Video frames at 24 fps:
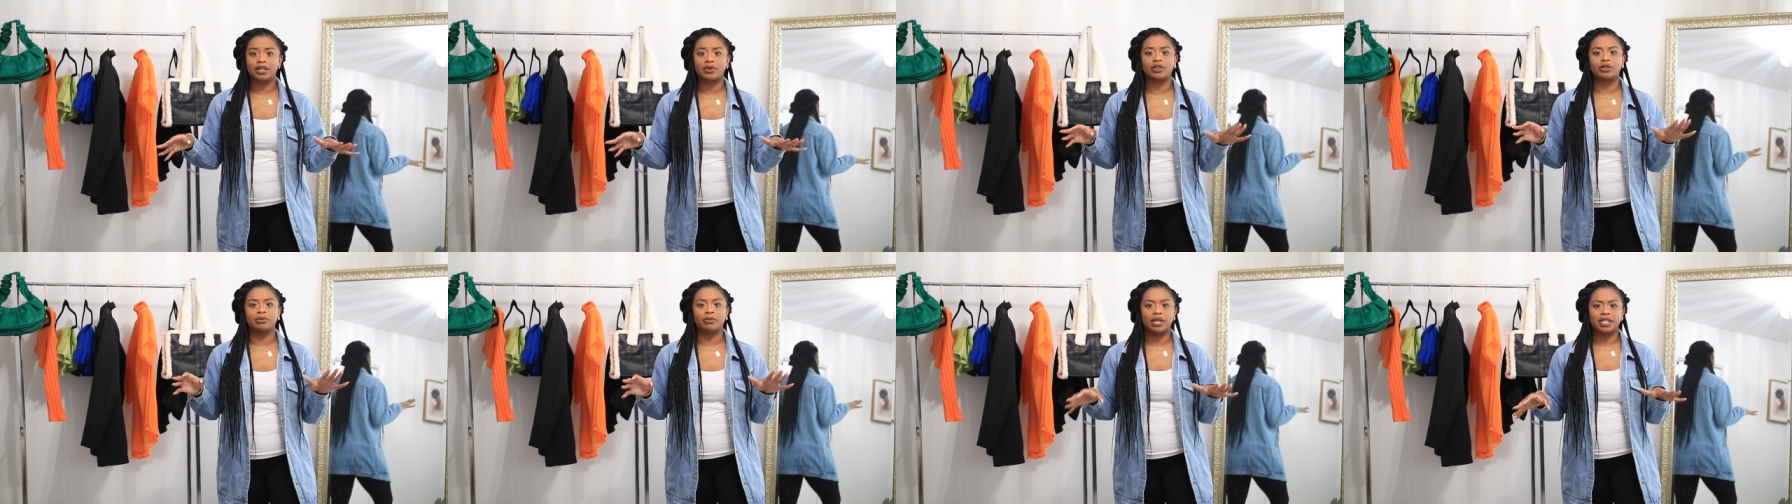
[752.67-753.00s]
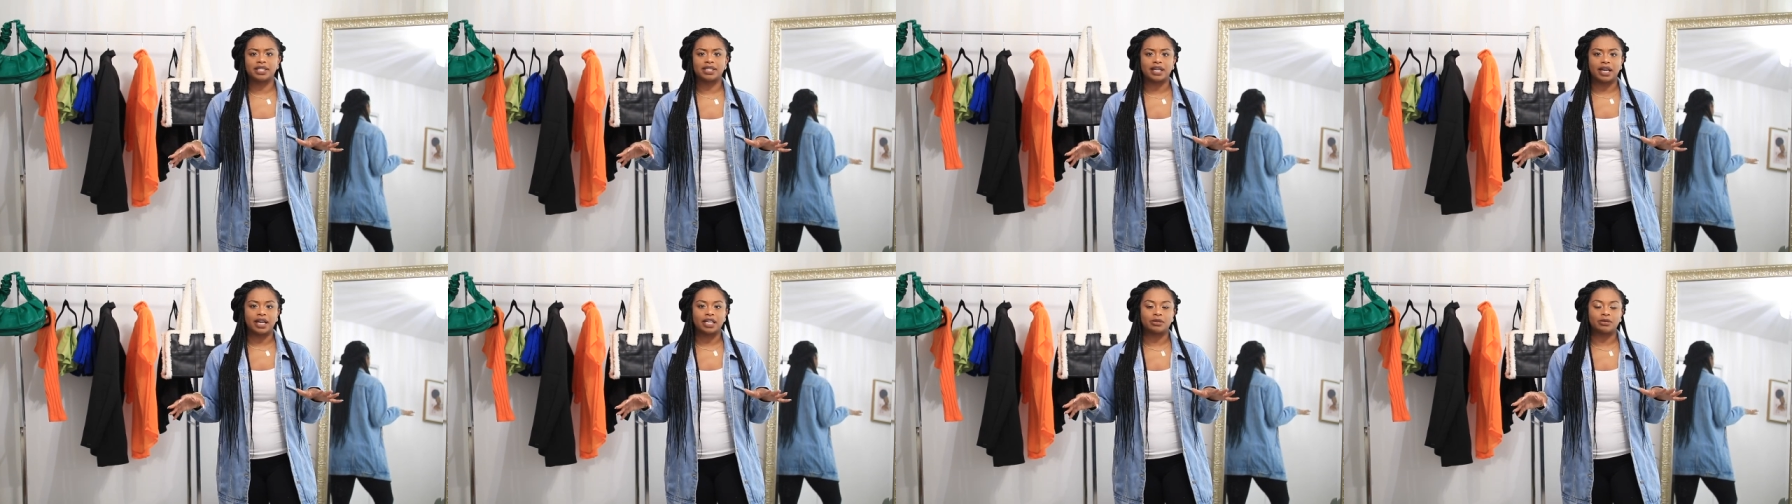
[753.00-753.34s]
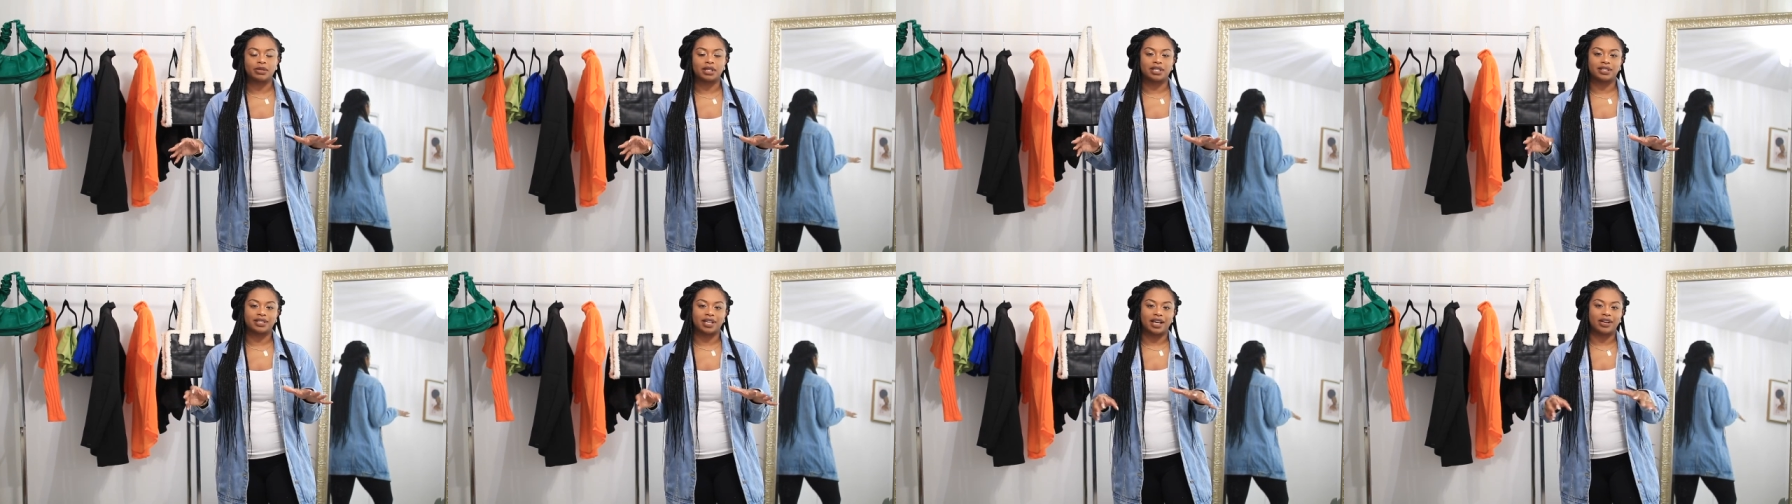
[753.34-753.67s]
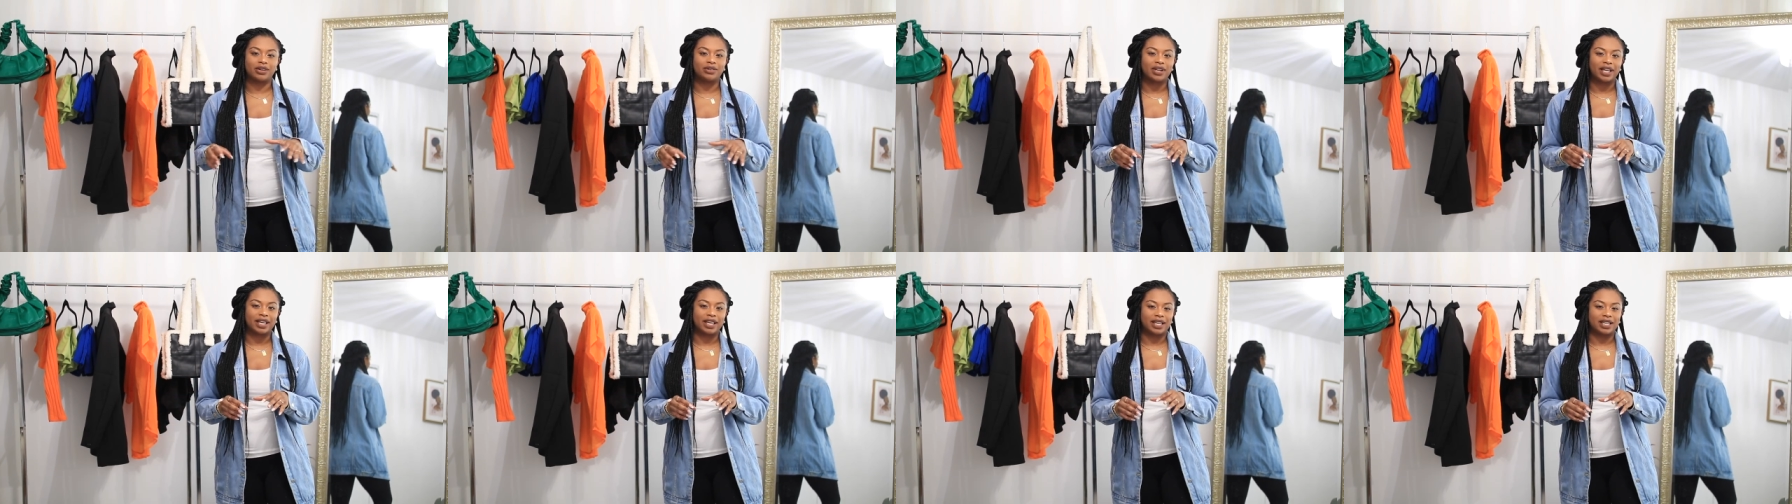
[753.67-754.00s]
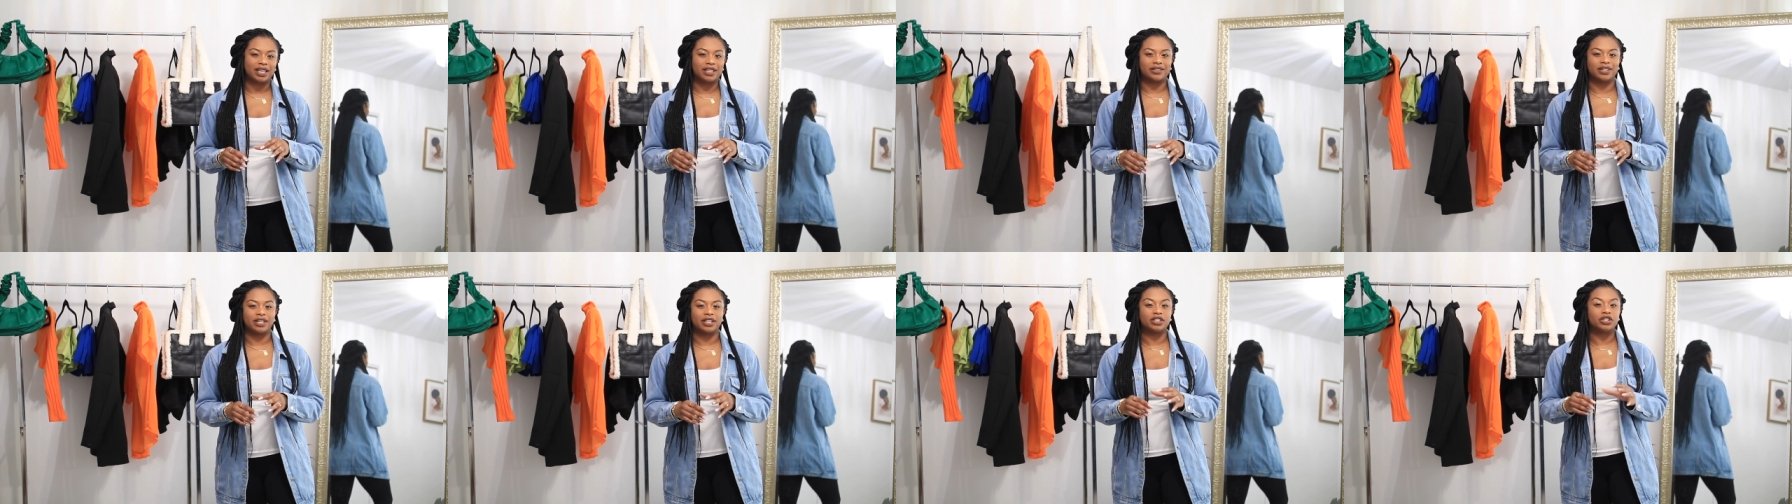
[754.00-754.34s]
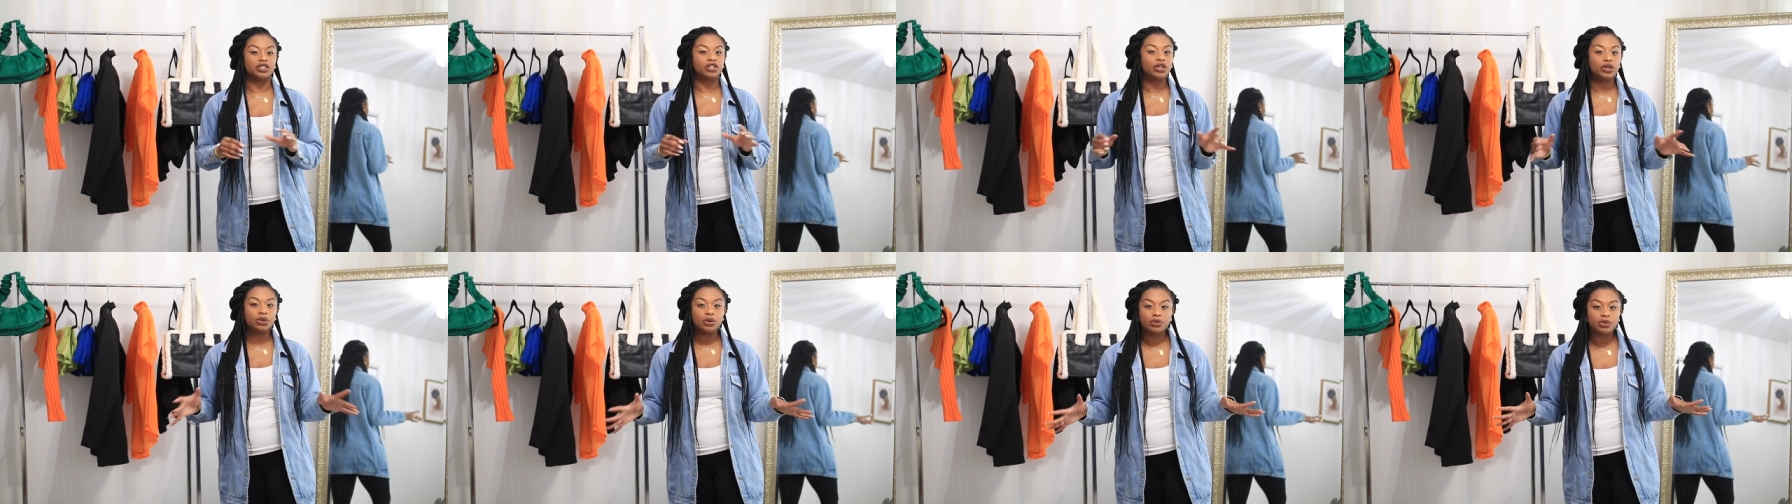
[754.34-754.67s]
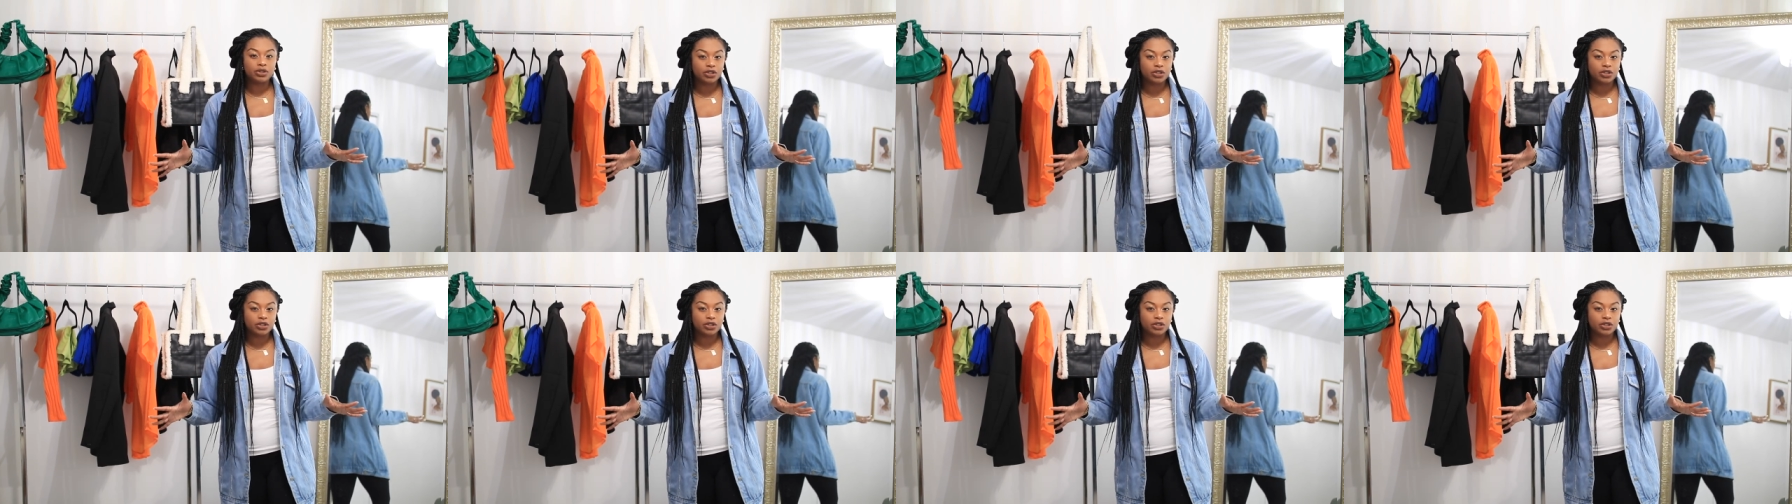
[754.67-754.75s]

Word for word: with my size because I don't like anything too,